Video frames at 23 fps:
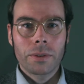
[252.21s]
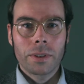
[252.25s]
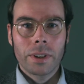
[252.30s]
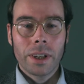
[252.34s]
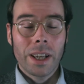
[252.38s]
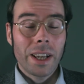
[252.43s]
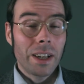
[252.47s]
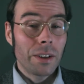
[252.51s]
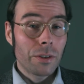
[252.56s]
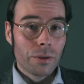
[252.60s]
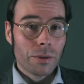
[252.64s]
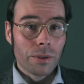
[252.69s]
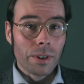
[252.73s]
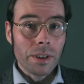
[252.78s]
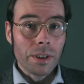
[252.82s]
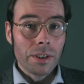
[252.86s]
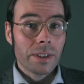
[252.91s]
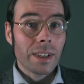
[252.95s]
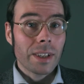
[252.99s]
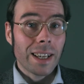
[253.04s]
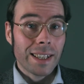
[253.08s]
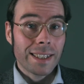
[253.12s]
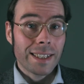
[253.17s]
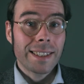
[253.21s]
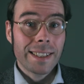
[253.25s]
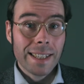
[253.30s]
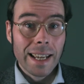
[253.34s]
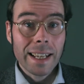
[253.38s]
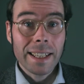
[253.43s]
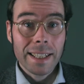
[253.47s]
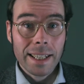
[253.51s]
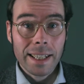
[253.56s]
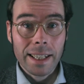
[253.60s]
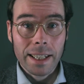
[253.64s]
interest,
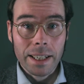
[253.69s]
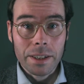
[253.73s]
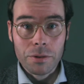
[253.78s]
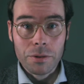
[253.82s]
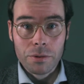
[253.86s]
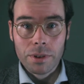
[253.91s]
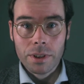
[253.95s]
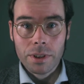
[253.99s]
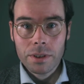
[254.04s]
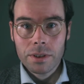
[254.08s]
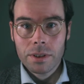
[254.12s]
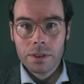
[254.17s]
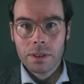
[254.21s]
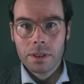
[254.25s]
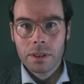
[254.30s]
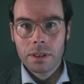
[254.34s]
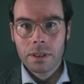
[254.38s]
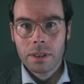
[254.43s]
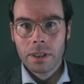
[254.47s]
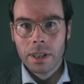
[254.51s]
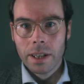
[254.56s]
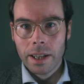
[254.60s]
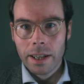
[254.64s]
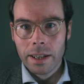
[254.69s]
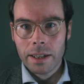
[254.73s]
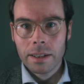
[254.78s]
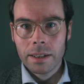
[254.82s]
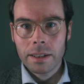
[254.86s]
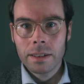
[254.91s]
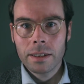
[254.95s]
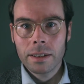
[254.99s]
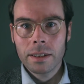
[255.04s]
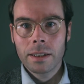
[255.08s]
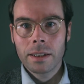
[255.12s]
aesthetic interest,
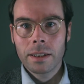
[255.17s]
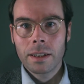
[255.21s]
in